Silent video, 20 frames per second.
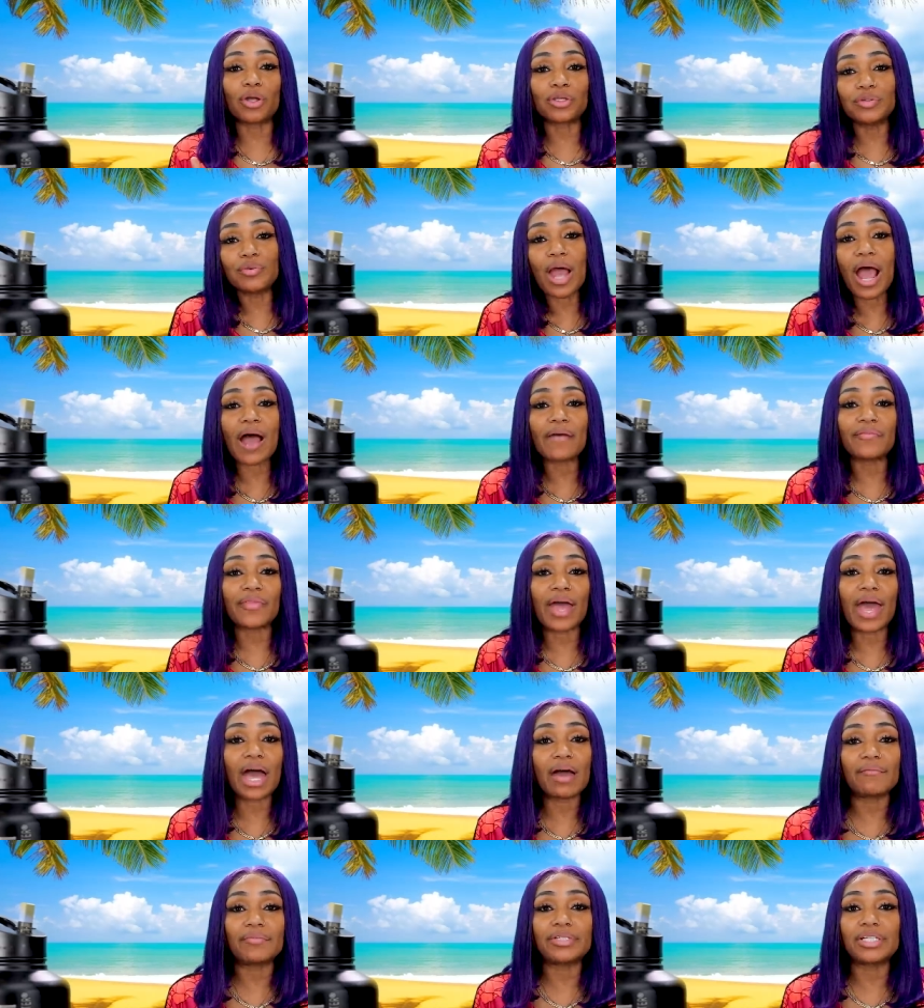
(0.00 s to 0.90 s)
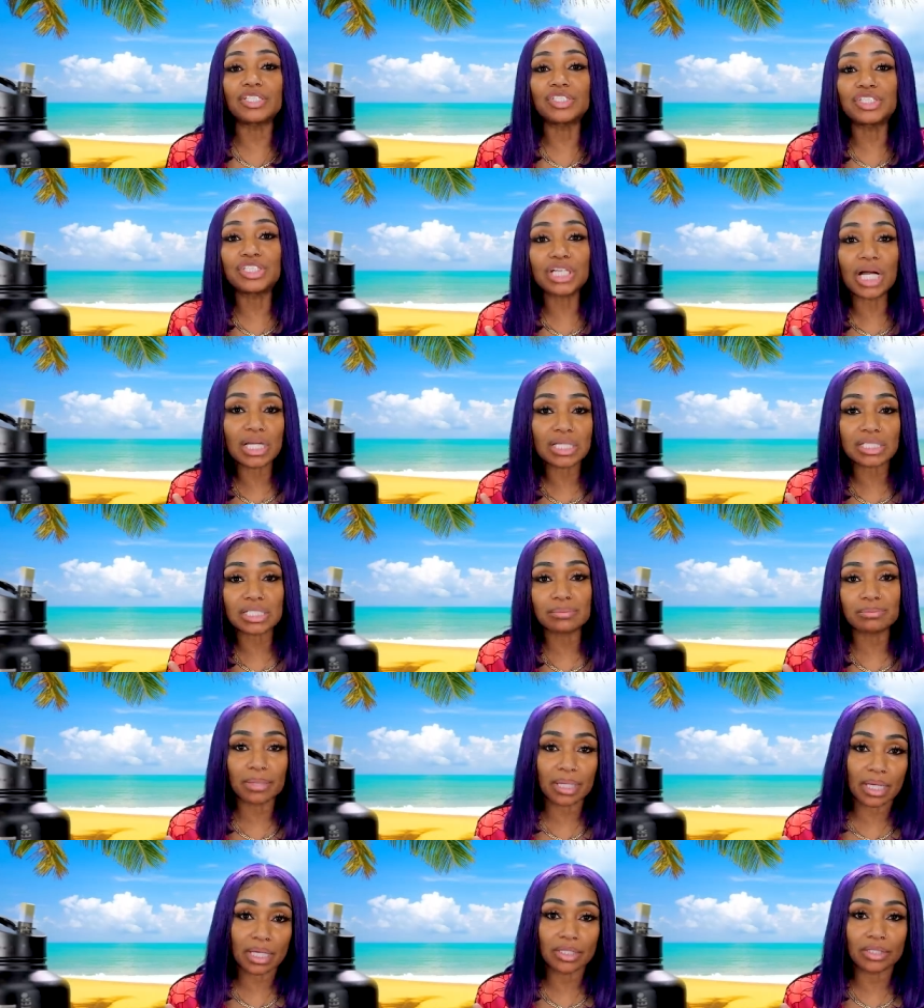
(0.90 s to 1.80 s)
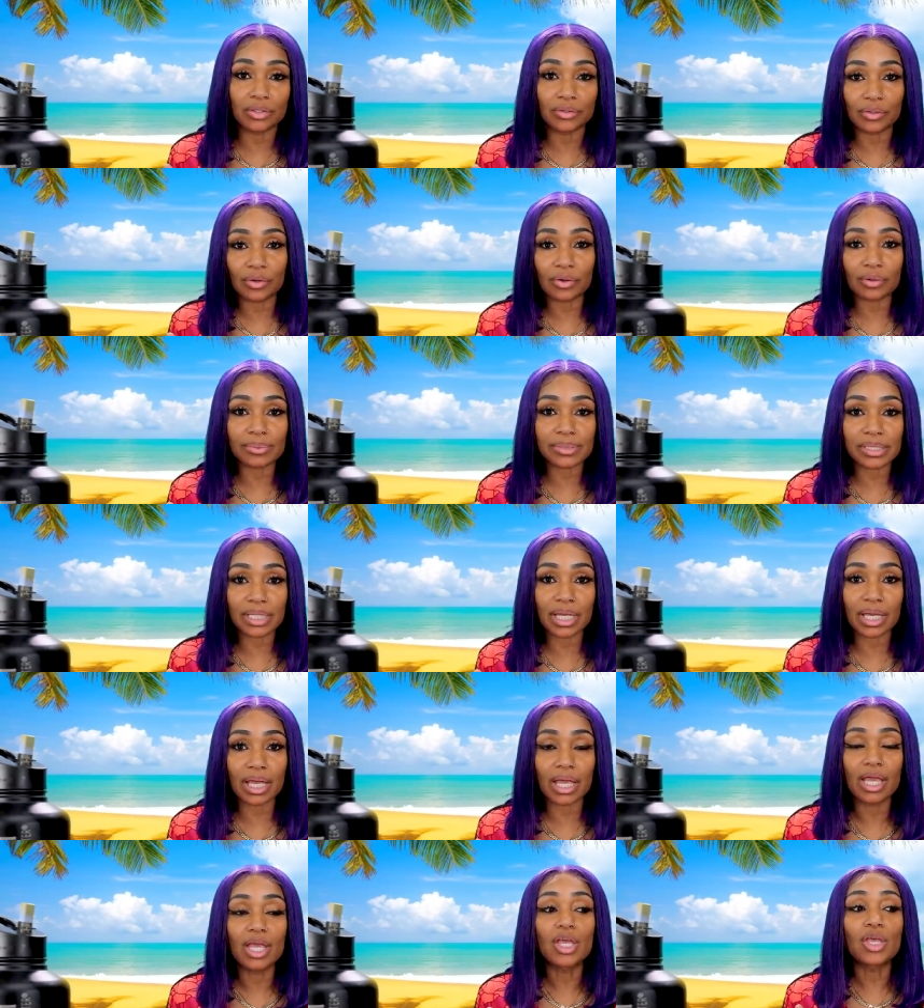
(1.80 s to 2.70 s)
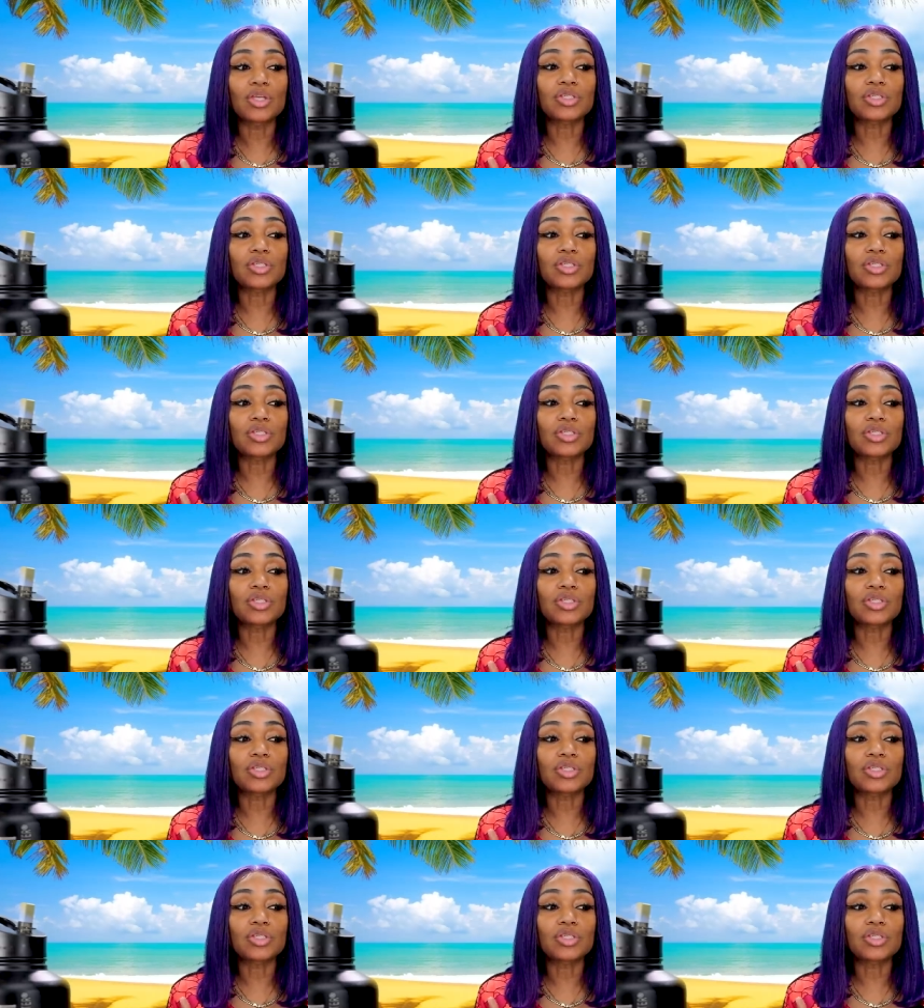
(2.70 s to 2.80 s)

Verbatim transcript: you have to have an adjustment. You know what I'm saying?